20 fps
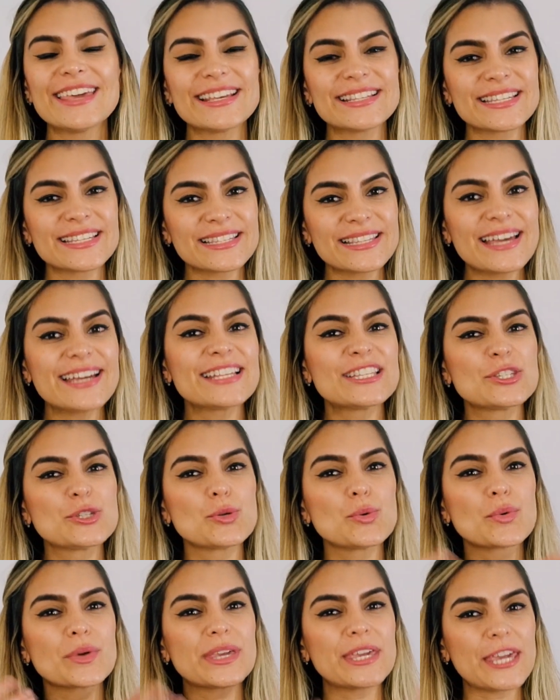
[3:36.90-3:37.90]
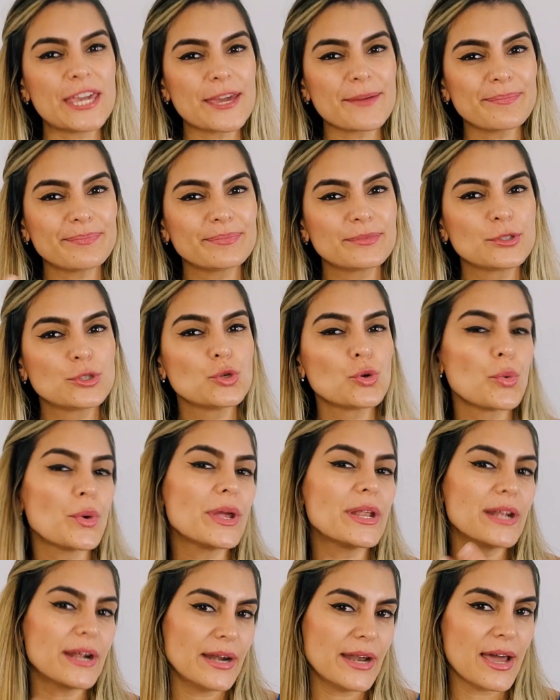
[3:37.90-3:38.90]
This is like to keep
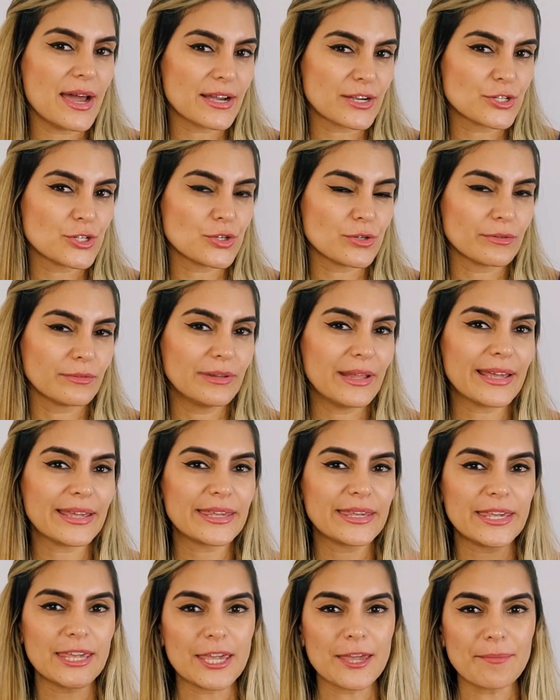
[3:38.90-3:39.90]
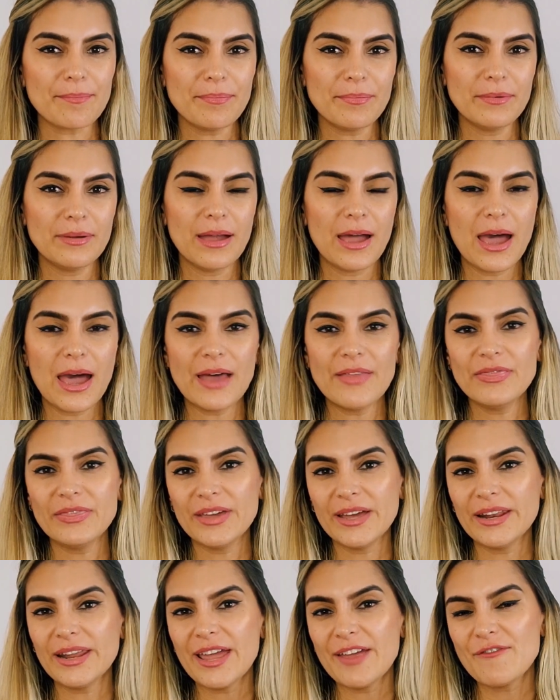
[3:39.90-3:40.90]
doing an action, like keep
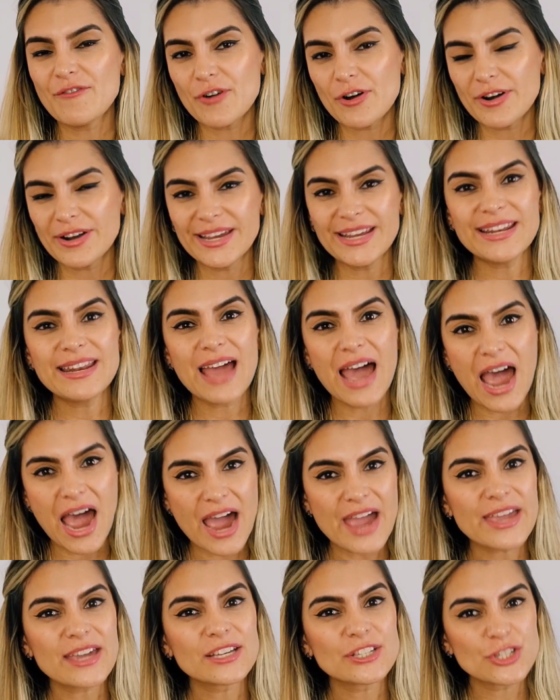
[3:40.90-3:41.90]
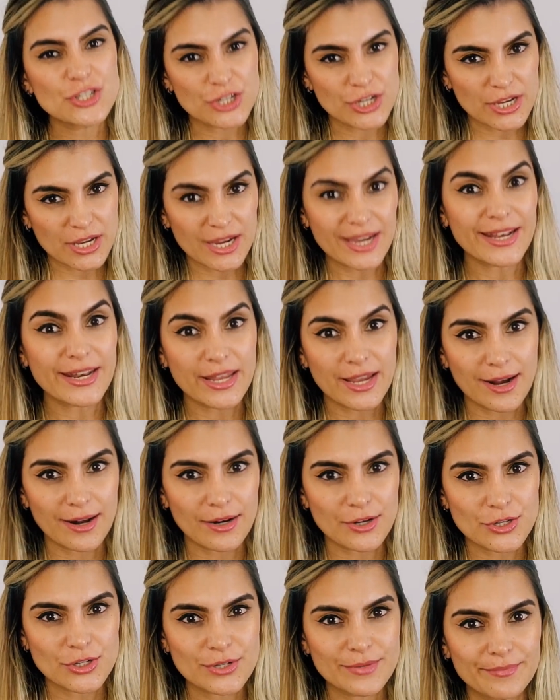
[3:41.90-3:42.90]
and then a verb in ing in
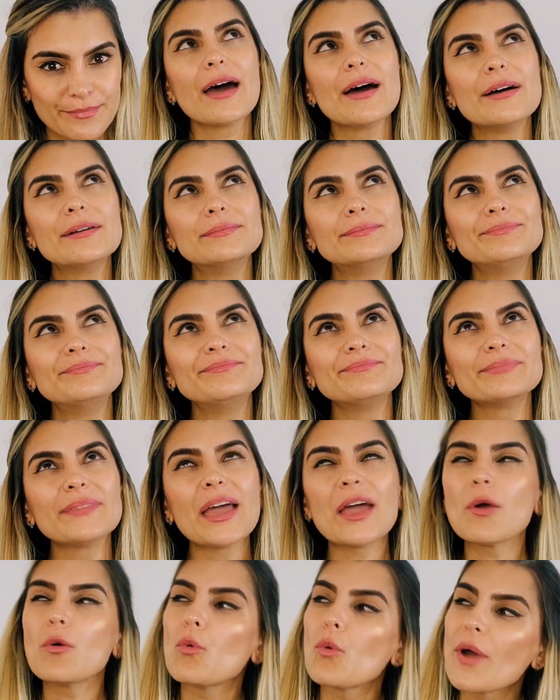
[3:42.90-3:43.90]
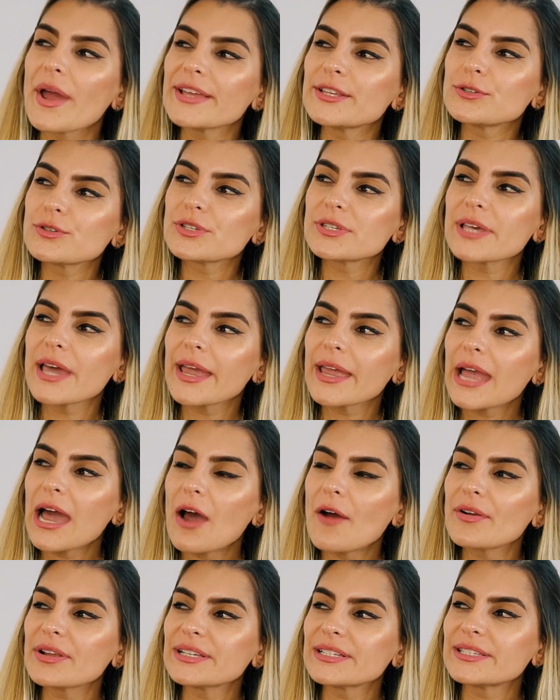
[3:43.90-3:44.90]
English. A way to say
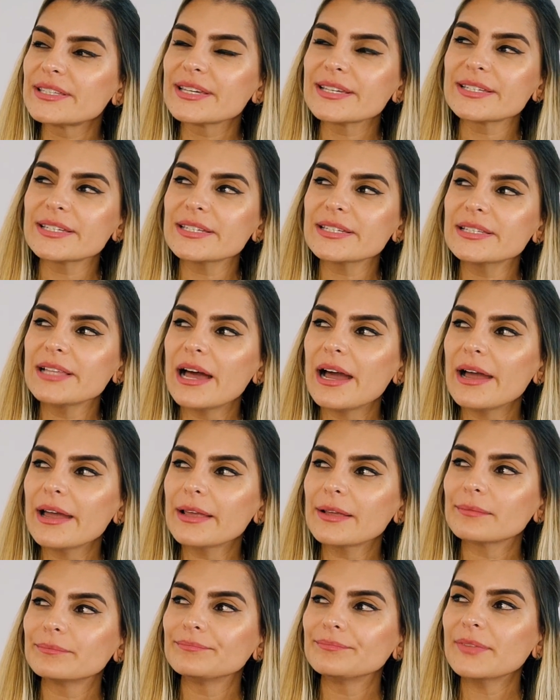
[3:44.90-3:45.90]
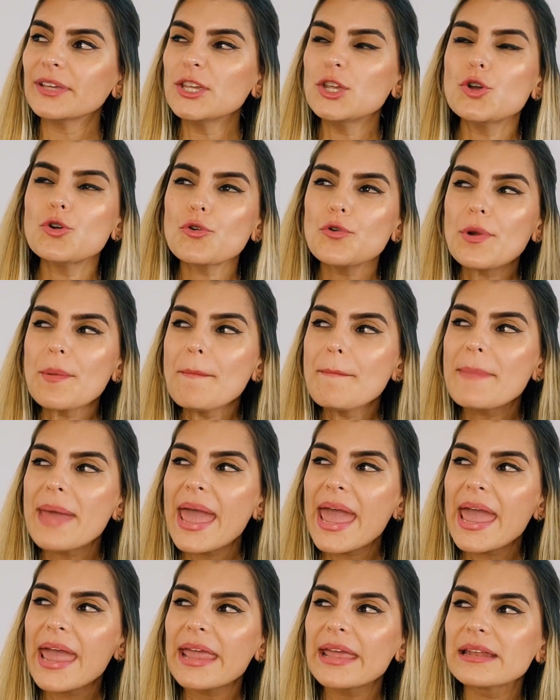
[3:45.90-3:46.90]
how is this is like you
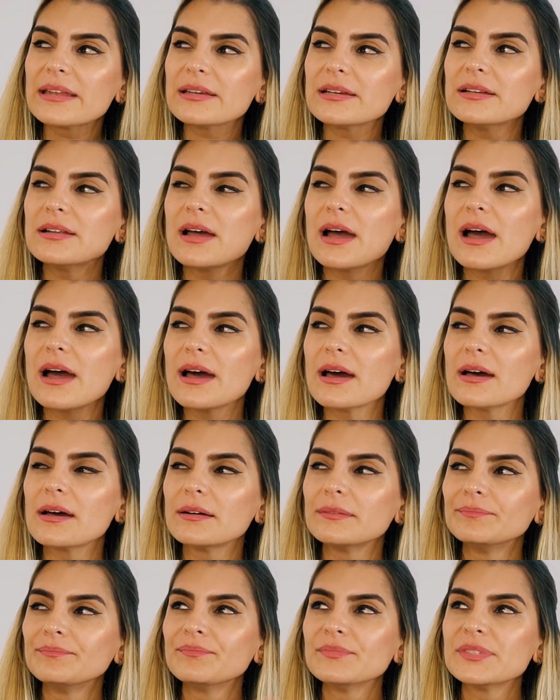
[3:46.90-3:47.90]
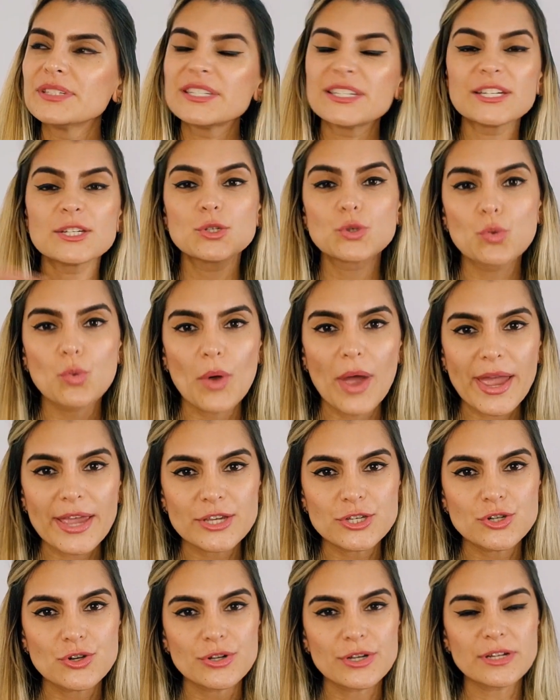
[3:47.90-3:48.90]
remain in a
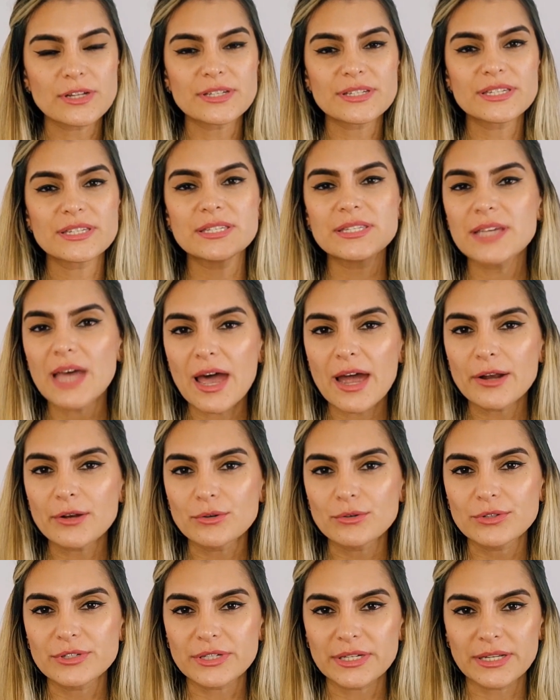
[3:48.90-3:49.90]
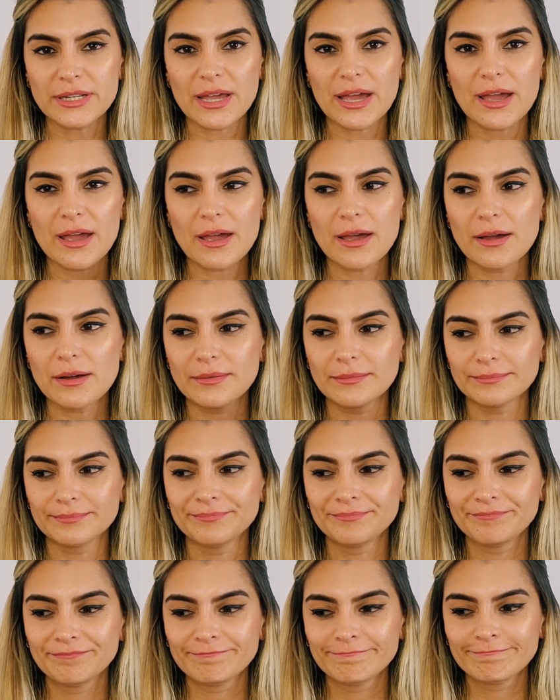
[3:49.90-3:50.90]
situation, in a status, in a
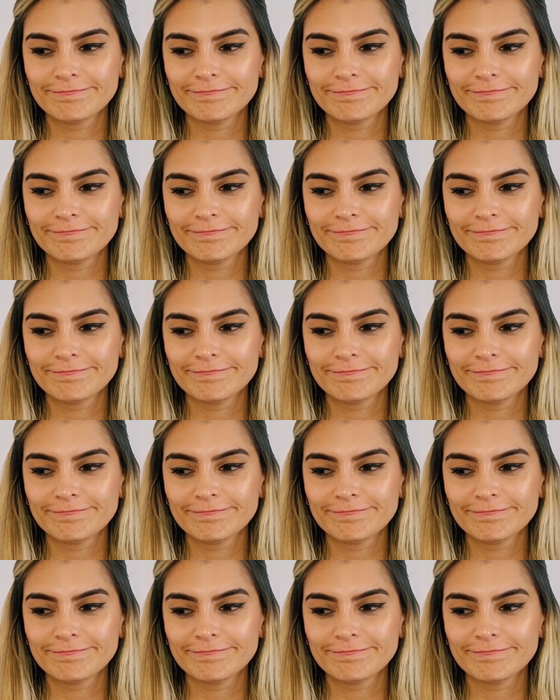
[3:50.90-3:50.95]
